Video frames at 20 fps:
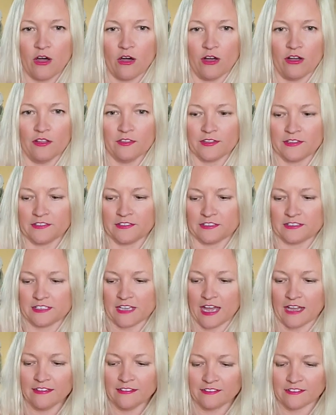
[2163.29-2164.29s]
all this
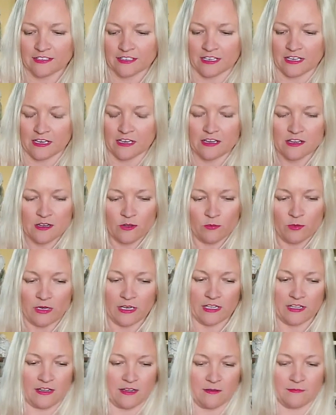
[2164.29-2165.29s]
intensity when
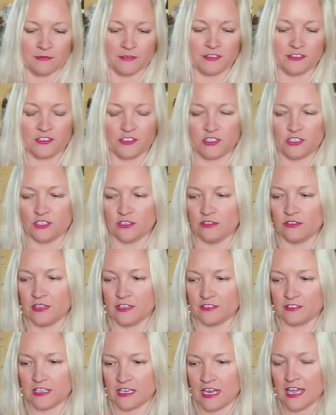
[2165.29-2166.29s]
it comes to
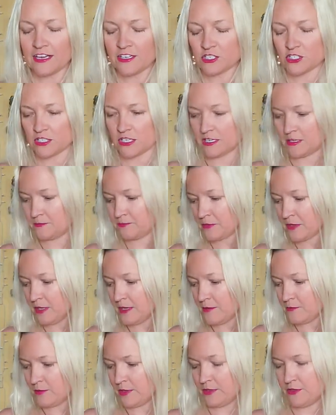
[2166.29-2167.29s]
this connection
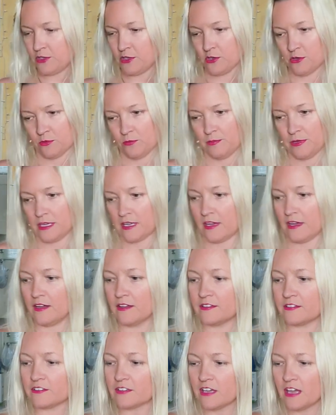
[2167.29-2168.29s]
with you?
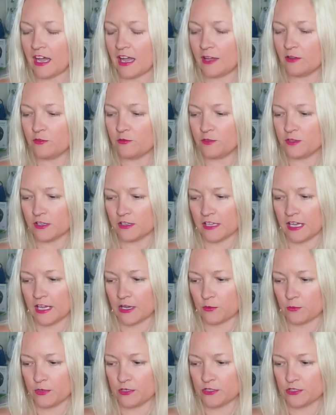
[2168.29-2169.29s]
Because I feel
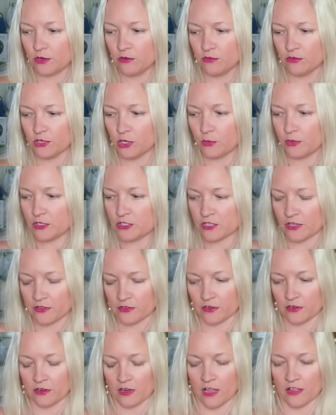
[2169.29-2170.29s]
like we don't know each
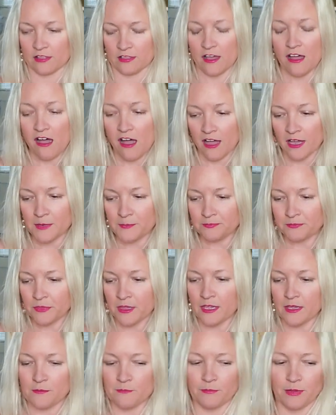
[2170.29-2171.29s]
other a lot,
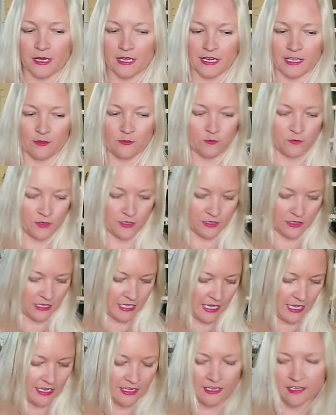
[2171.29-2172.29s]
but I feel
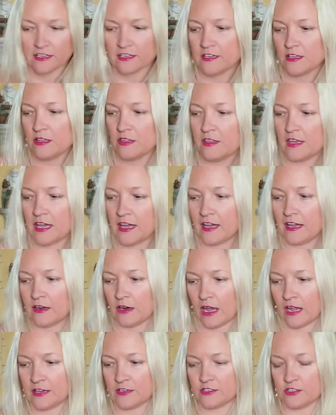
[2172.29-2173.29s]
like
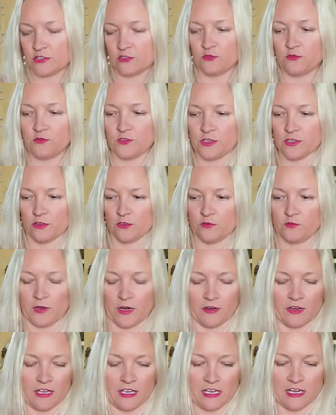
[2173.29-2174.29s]
that I do feel
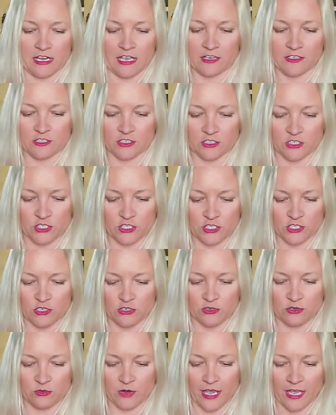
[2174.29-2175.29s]
very connected to
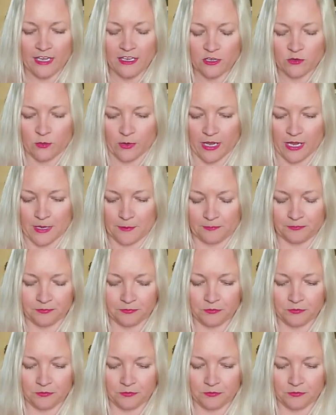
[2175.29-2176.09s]
you anyway.